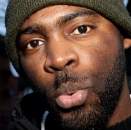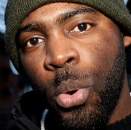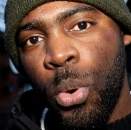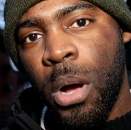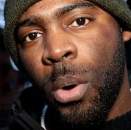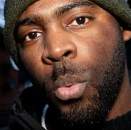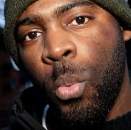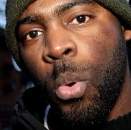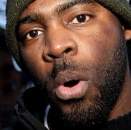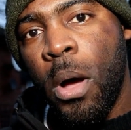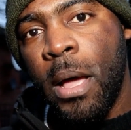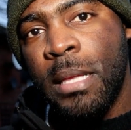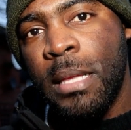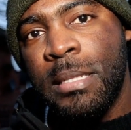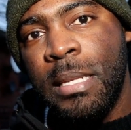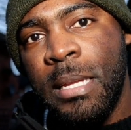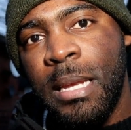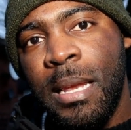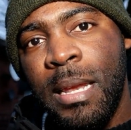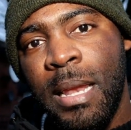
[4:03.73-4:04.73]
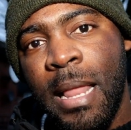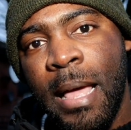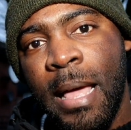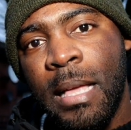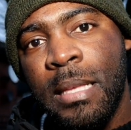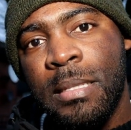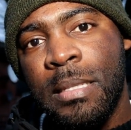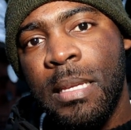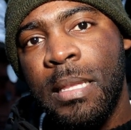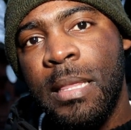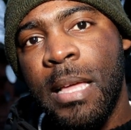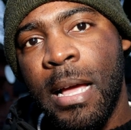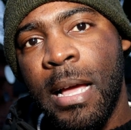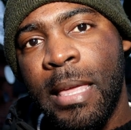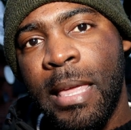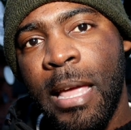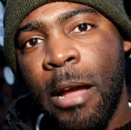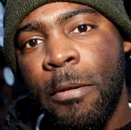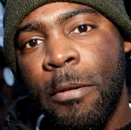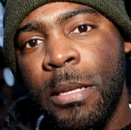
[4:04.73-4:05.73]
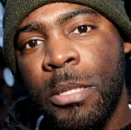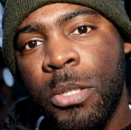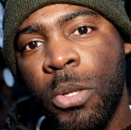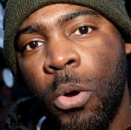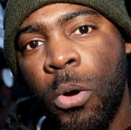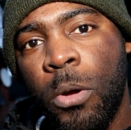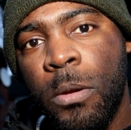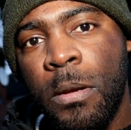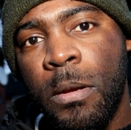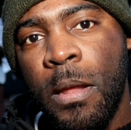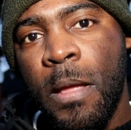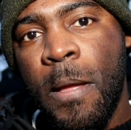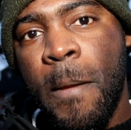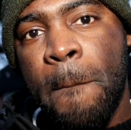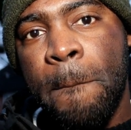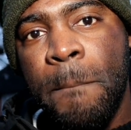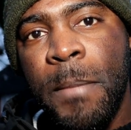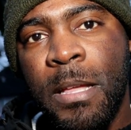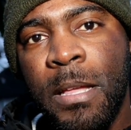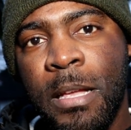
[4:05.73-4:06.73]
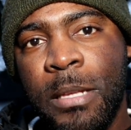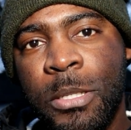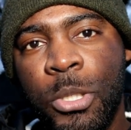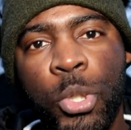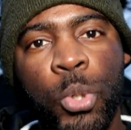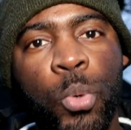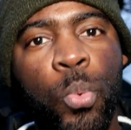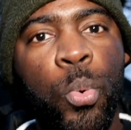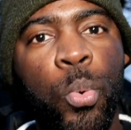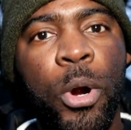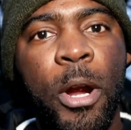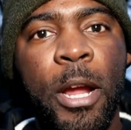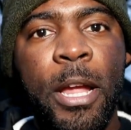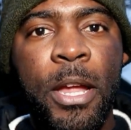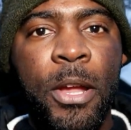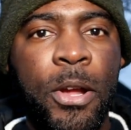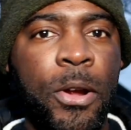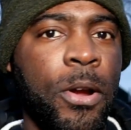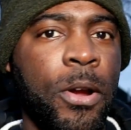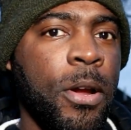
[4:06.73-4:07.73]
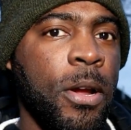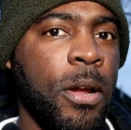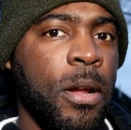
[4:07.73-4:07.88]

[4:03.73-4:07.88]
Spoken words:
and what is the legacy that carries on because you were here?